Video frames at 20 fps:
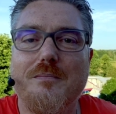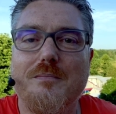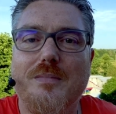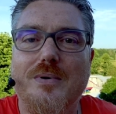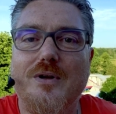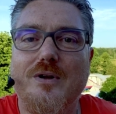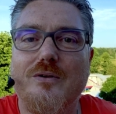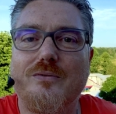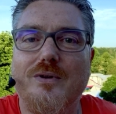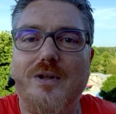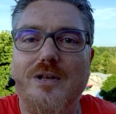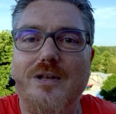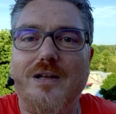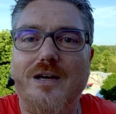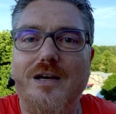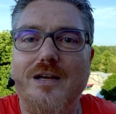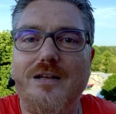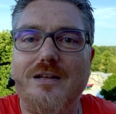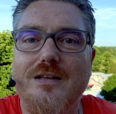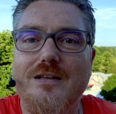But
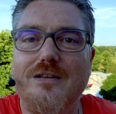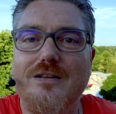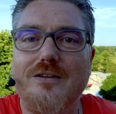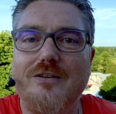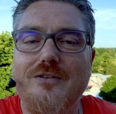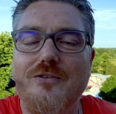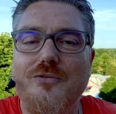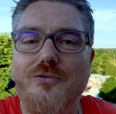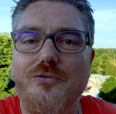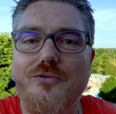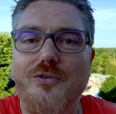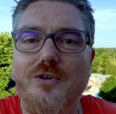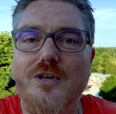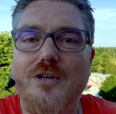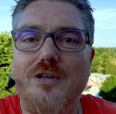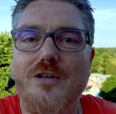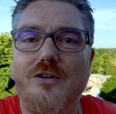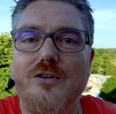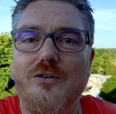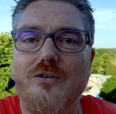overnight it didn't
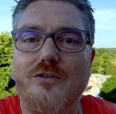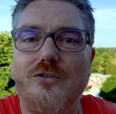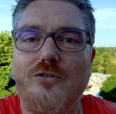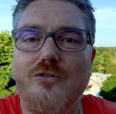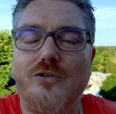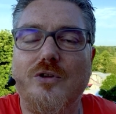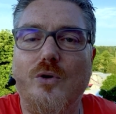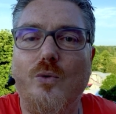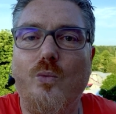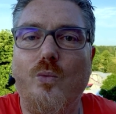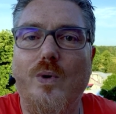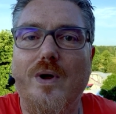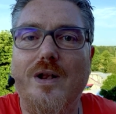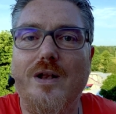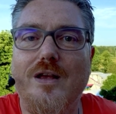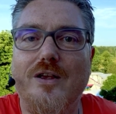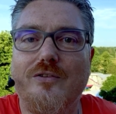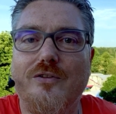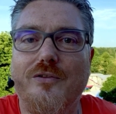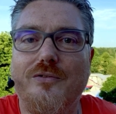feel so
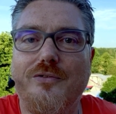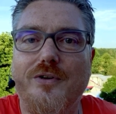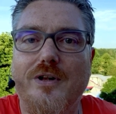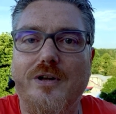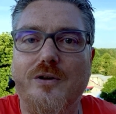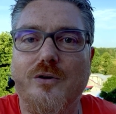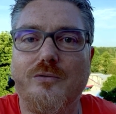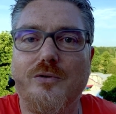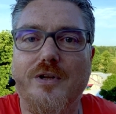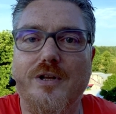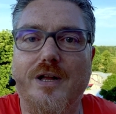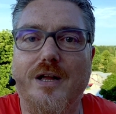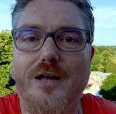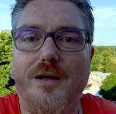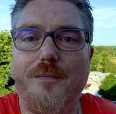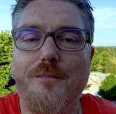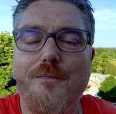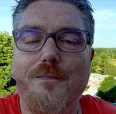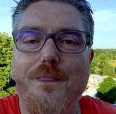well as it felt overday.